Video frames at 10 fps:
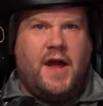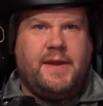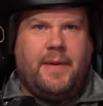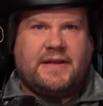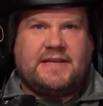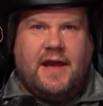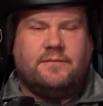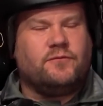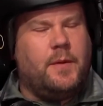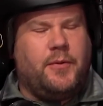
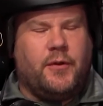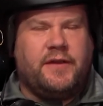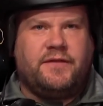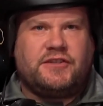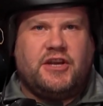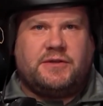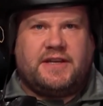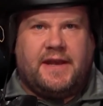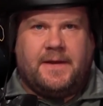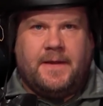Honeybutter, reporting for
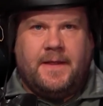duty.